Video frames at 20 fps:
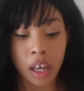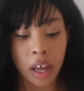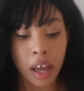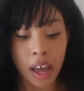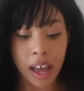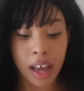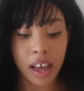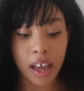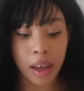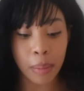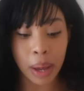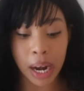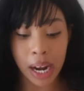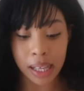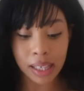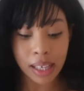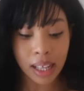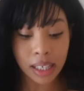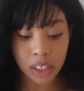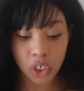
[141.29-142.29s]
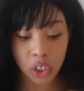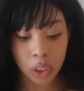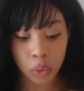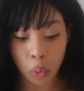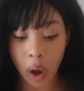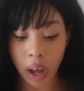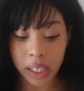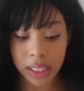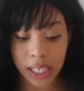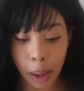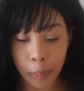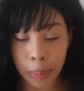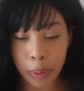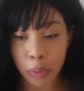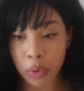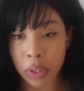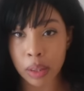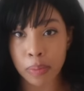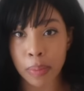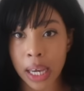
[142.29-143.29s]
And I think that's just what's
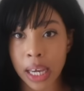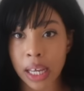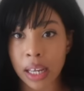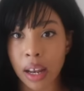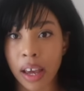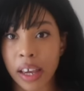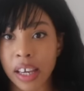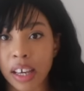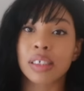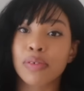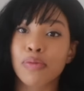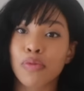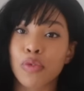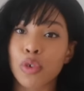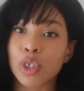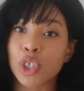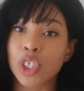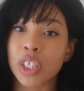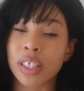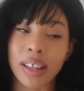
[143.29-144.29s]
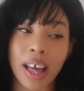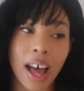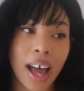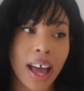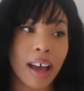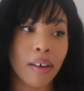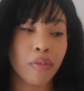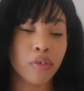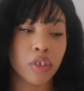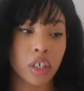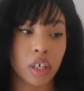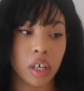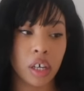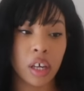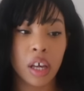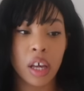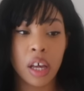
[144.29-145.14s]
happened with me. Like, it's unfortunate that I have to